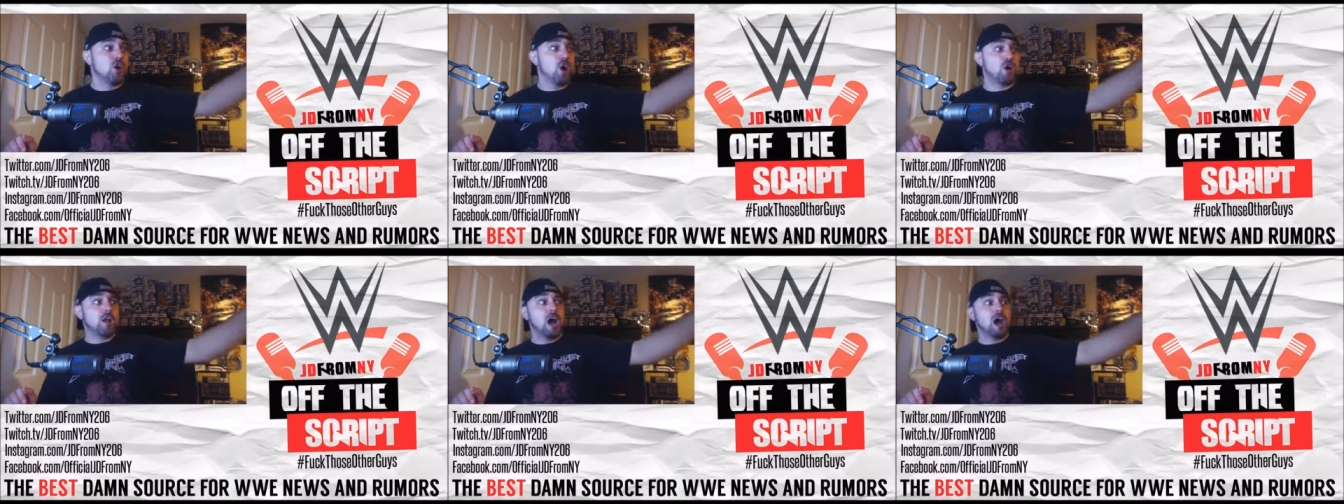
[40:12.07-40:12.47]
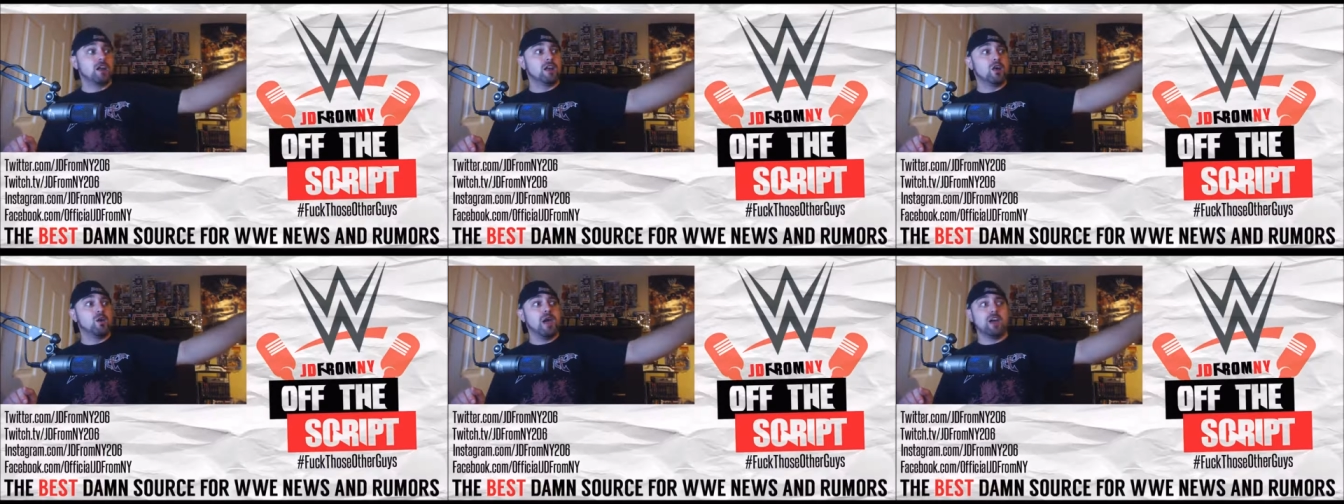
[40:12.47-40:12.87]

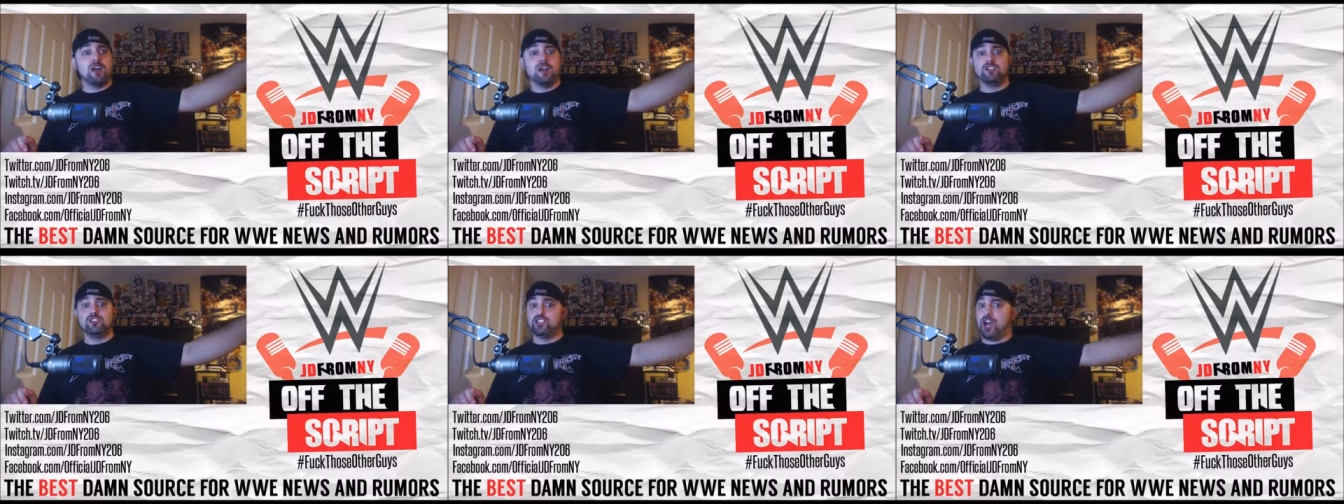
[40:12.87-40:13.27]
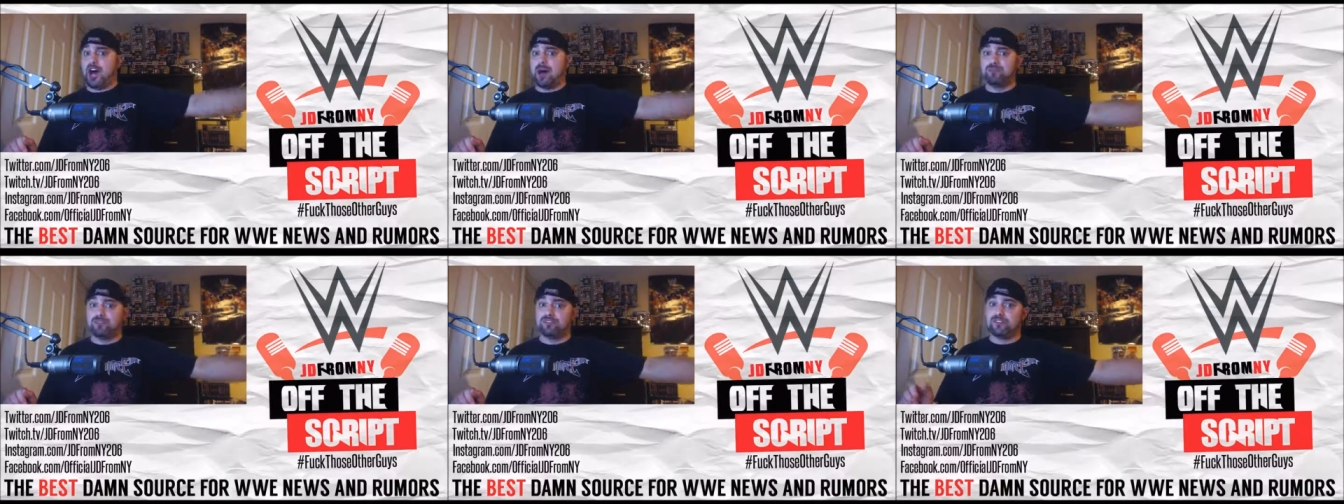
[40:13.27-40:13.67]
Gargano and
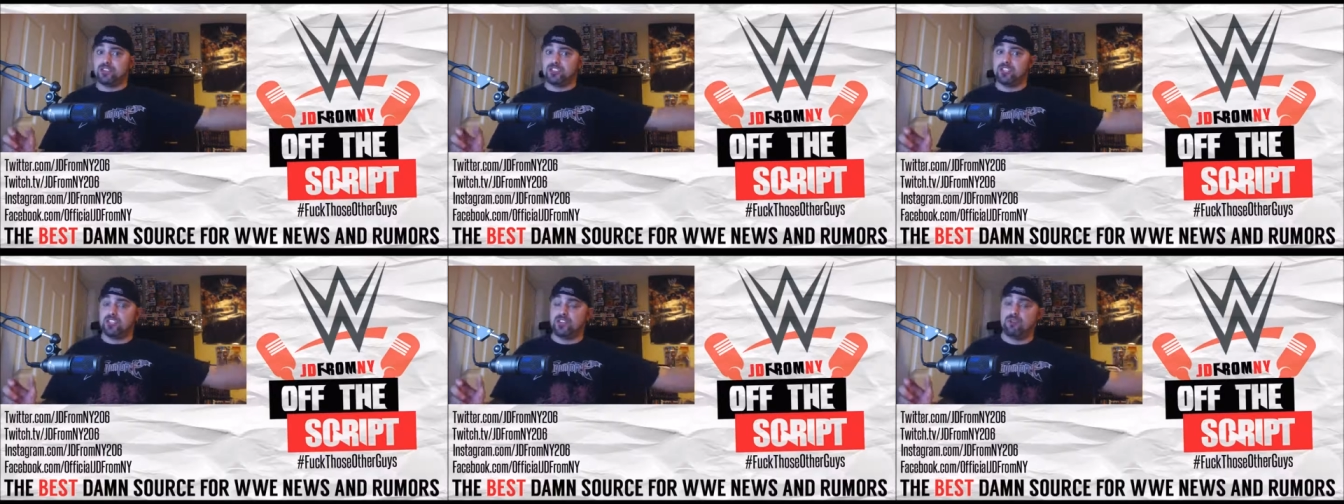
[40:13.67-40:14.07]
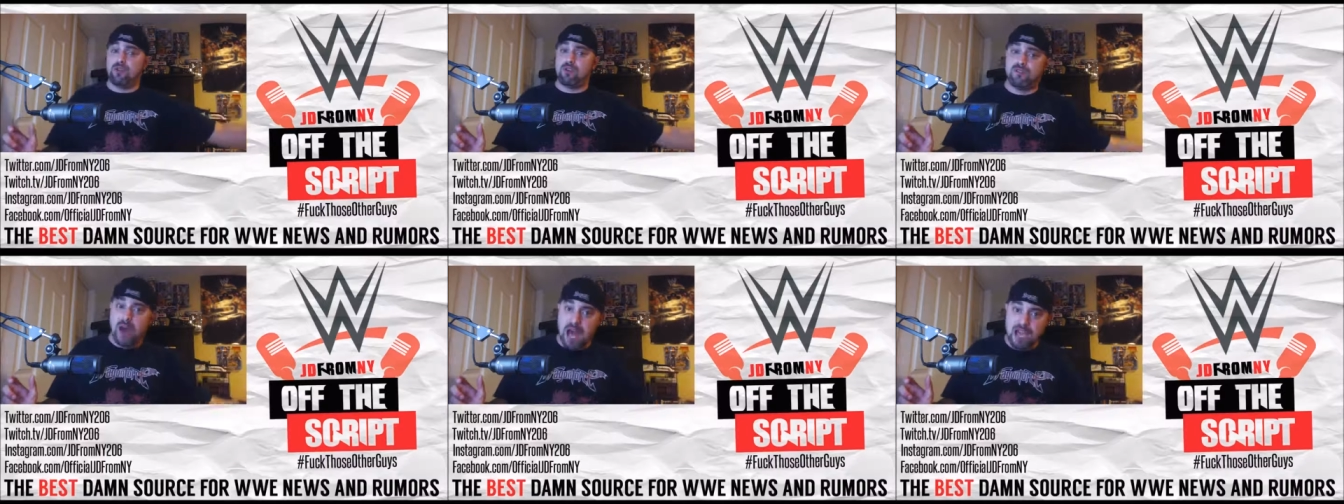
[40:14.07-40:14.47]
Ciampa versus
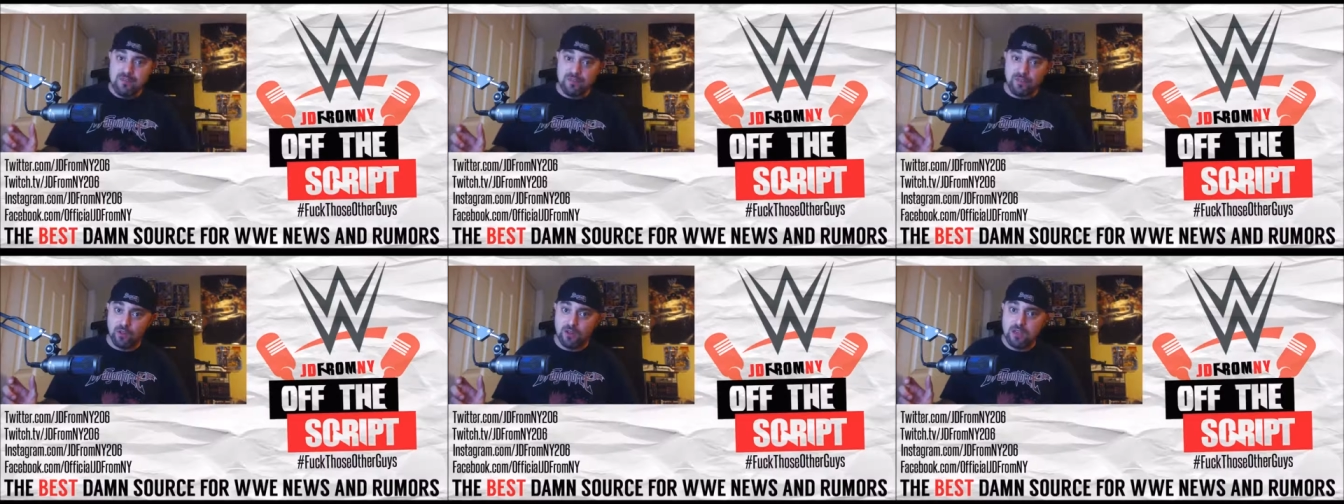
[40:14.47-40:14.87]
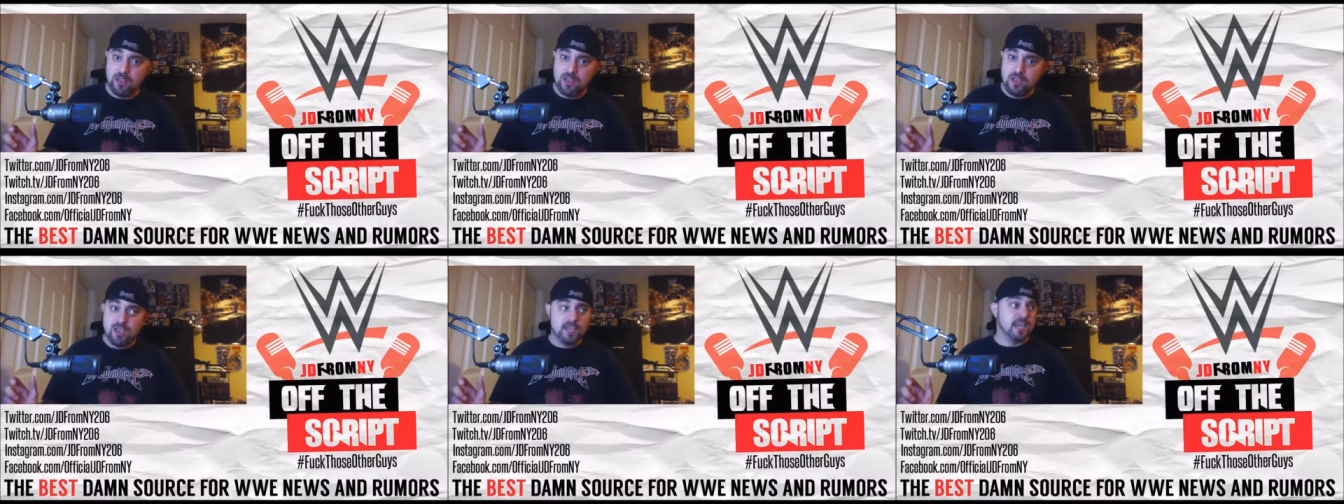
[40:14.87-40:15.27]
the Revival.